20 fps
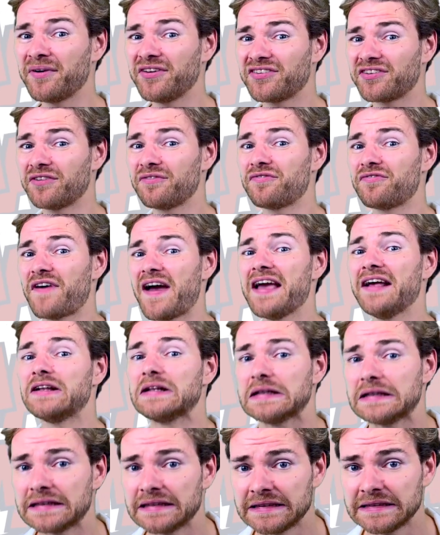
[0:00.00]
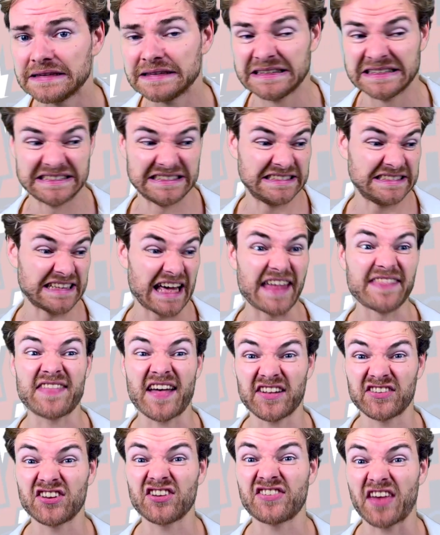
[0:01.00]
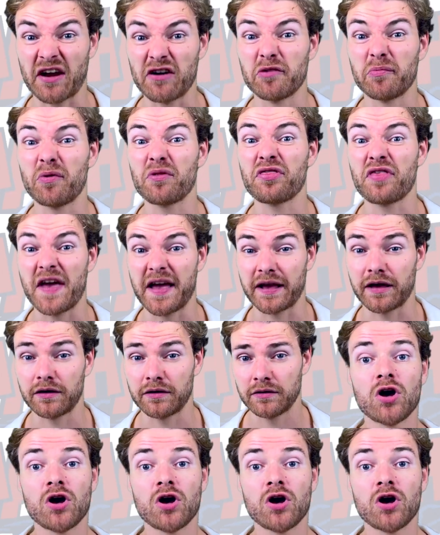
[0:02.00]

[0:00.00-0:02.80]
can fail, and that's a terrible thing.